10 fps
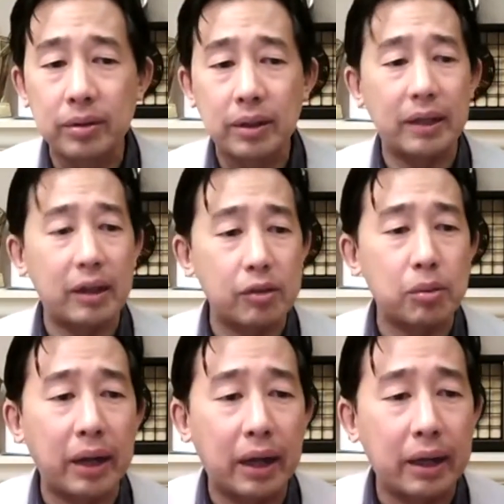And that's
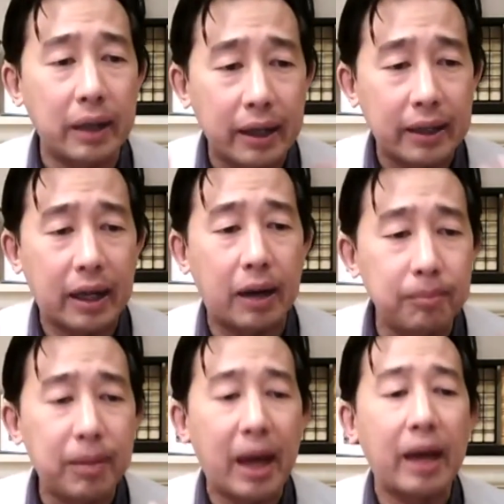why I come
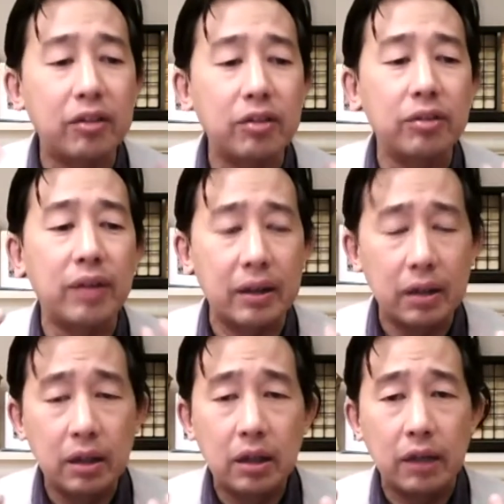back to that,
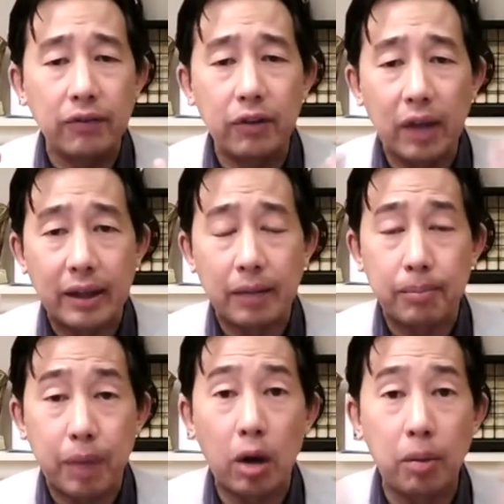if you like, that
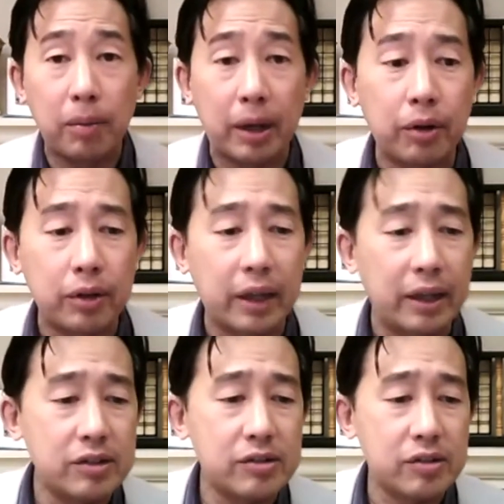poem I wrote
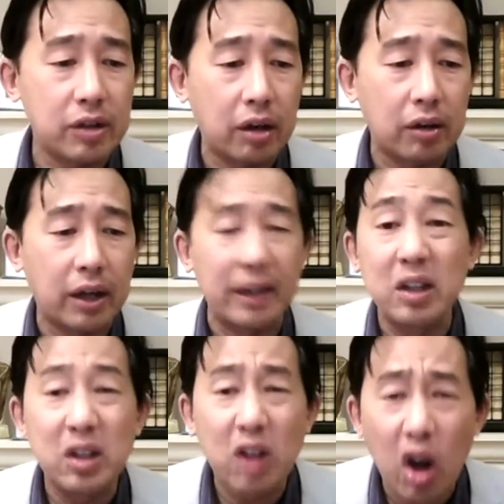ages ago, like
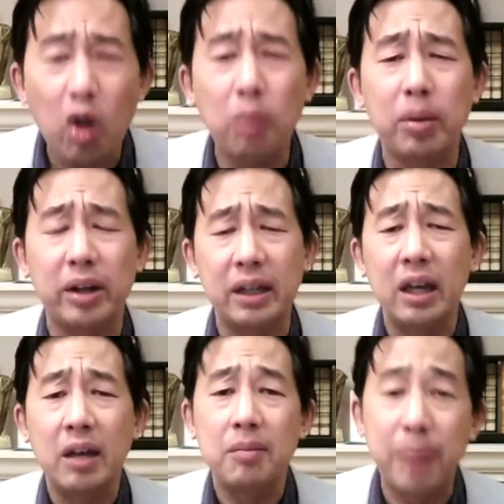nobody,
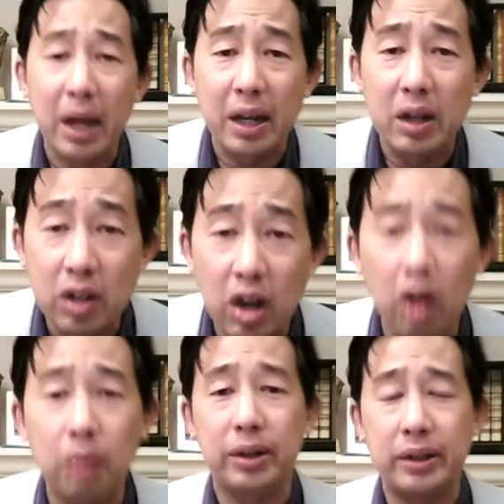but
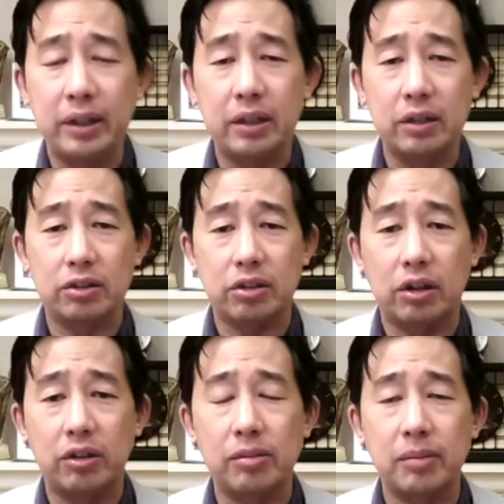nobody
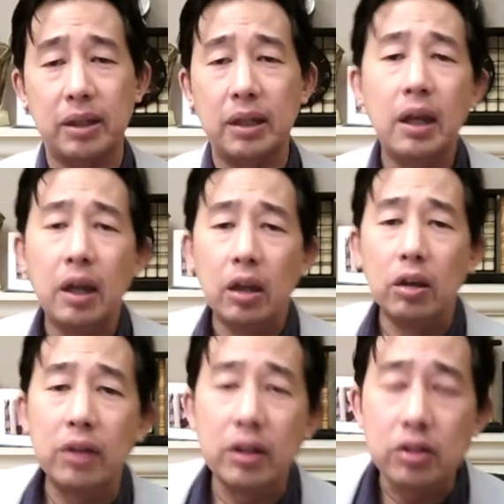controls me. You
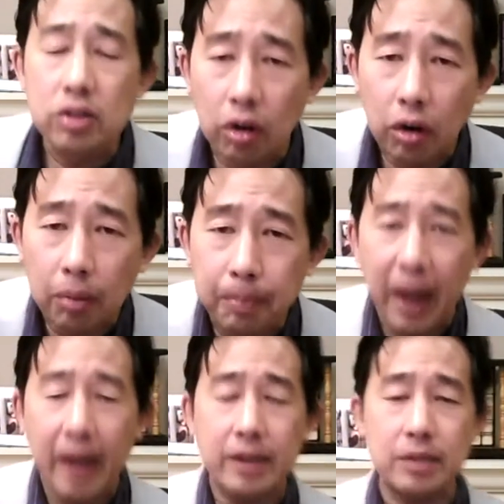can talk
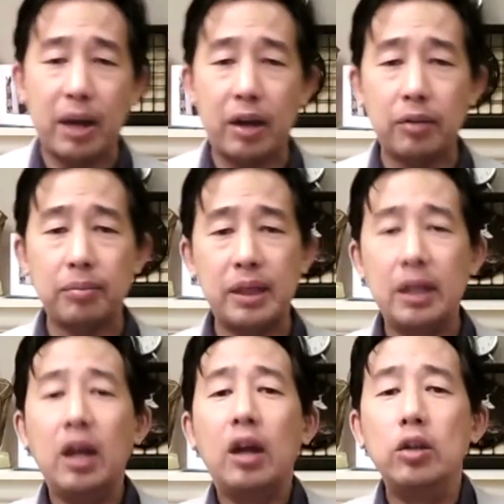bad about
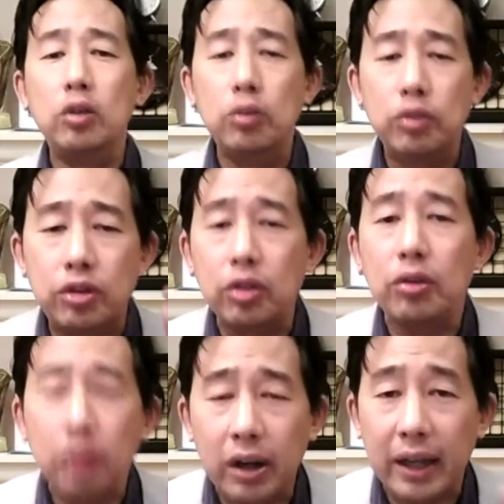me, you do
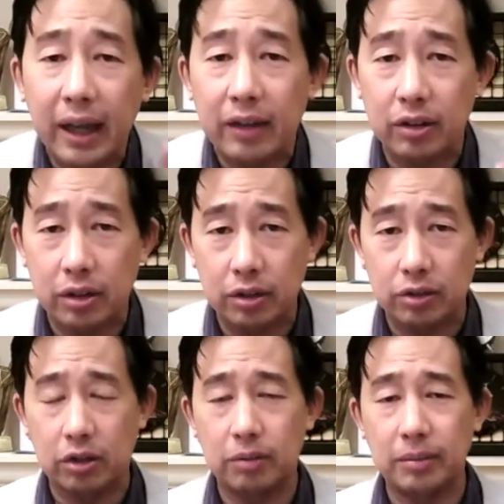not get to
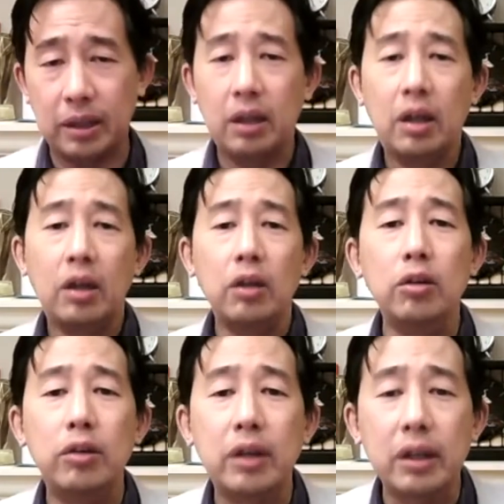control me. You
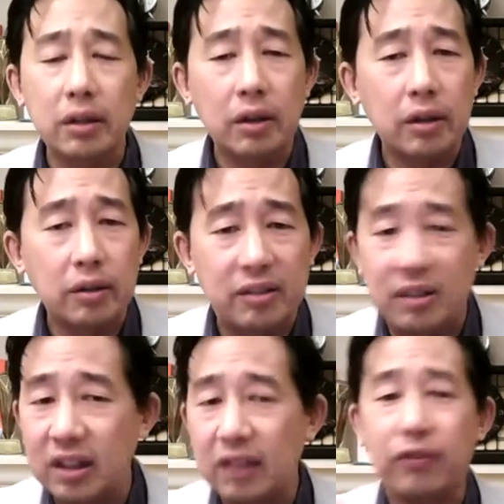can
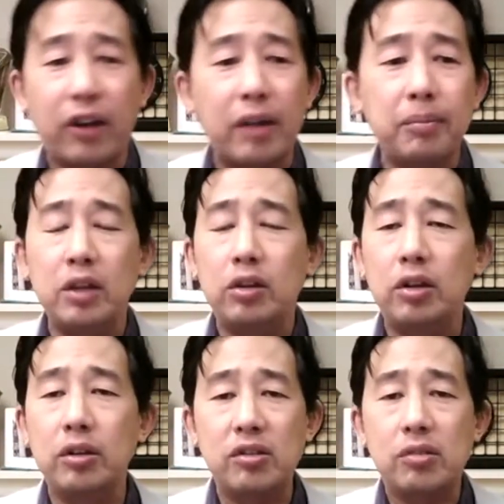defriend me, you
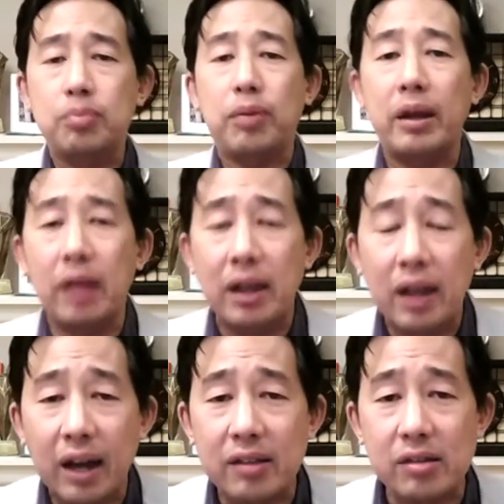can spread
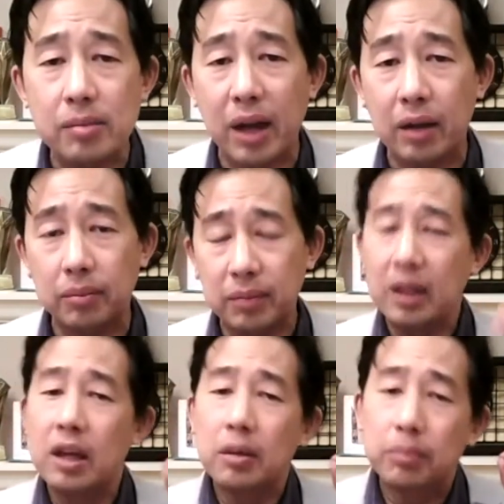lies about me,
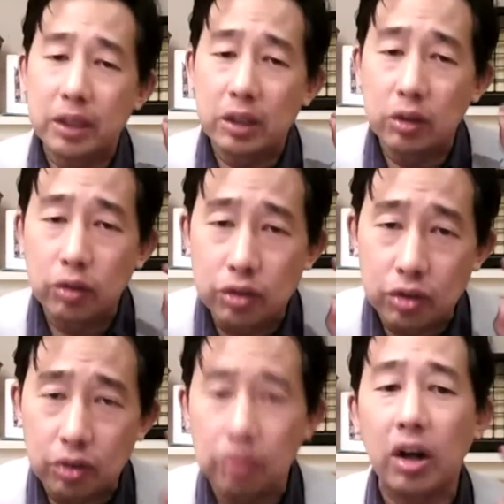but you
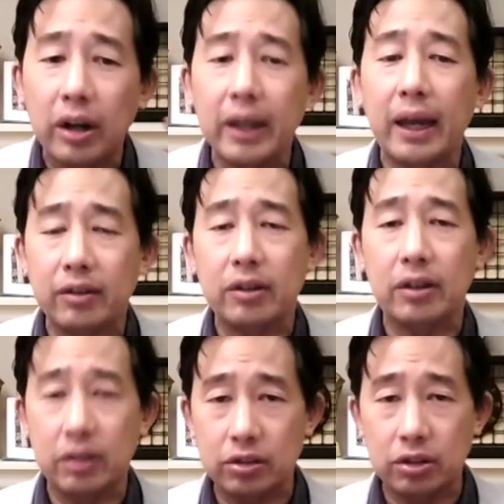do not get to
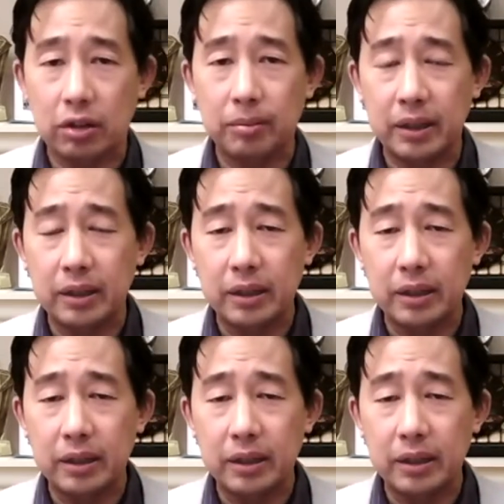control me.